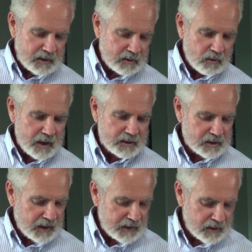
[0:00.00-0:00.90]
Christ
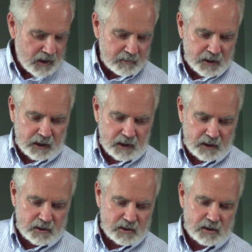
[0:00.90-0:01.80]
died not
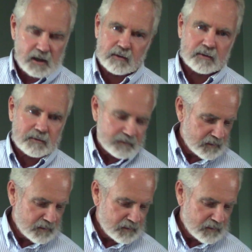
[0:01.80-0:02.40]
because of